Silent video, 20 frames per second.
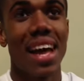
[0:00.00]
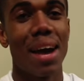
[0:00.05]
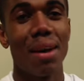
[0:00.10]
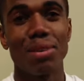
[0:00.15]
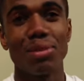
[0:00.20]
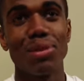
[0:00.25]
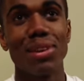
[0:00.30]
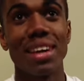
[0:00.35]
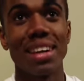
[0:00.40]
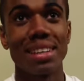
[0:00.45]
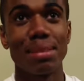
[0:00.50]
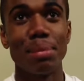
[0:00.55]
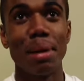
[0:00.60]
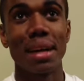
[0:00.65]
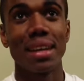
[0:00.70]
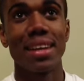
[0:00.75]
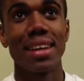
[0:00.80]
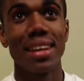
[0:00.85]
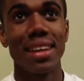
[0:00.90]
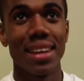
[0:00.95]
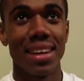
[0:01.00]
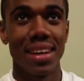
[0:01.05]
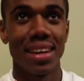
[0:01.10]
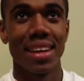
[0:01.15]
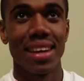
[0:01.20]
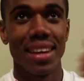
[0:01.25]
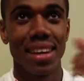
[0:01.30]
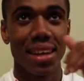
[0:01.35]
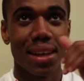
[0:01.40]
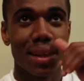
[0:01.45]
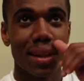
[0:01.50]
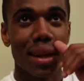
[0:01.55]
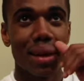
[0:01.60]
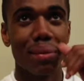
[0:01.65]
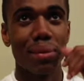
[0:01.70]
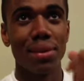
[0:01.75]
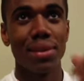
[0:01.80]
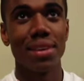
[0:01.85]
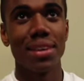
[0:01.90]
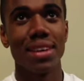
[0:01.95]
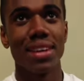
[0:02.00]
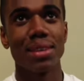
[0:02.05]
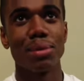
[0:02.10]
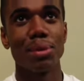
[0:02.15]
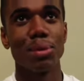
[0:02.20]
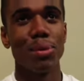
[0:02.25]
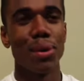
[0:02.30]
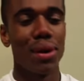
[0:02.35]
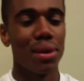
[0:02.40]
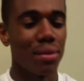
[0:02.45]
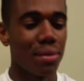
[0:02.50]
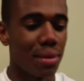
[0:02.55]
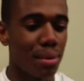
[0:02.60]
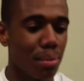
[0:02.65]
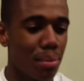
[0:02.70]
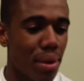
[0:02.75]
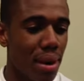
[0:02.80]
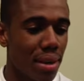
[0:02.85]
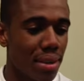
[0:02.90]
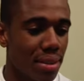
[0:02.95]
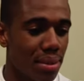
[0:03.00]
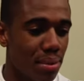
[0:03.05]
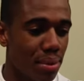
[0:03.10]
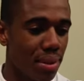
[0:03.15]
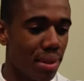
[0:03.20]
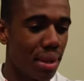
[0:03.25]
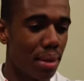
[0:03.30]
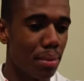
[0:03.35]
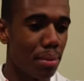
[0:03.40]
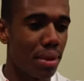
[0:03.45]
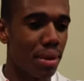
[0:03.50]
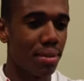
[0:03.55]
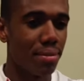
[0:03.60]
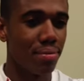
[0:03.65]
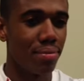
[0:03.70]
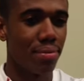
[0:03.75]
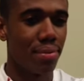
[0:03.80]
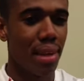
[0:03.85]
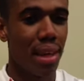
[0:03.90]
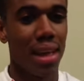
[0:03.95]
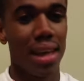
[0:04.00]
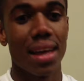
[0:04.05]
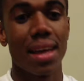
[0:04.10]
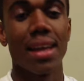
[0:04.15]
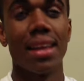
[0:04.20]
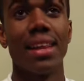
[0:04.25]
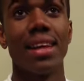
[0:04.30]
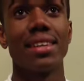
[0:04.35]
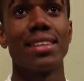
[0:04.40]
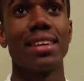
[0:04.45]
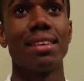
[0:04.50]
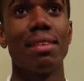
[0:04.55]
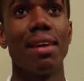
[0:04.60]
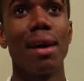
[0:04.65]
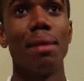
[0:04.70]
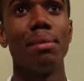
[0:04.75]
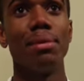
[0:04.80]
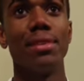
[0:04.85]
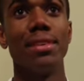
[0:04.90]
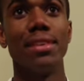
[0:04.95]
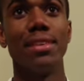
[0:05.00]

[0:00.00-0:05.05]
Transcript: I wasn't really expecting that one because we went over in practice and whatnot. But that stuff happens.